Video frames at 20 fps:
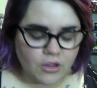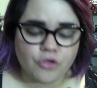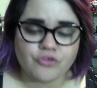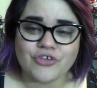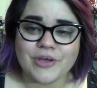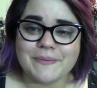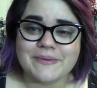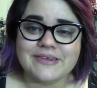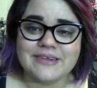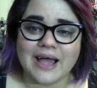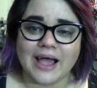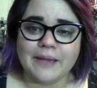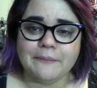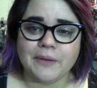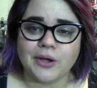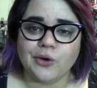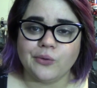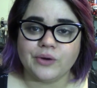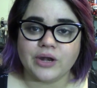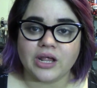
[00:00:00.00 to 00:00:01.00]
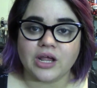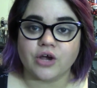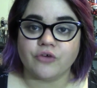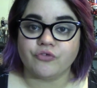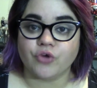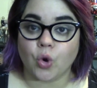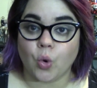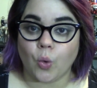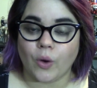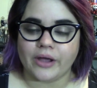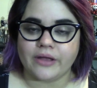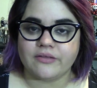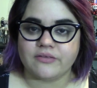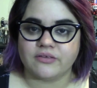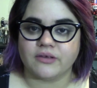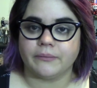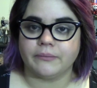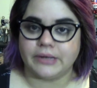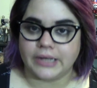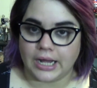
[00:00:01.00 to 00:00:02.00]
So I've been dyeing my own hair for quite
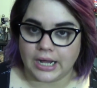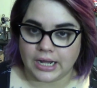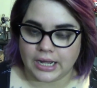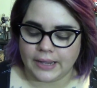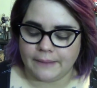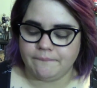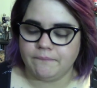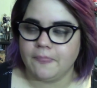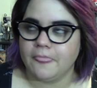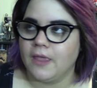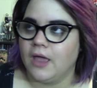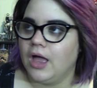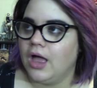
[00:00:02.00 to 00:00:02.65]
some time.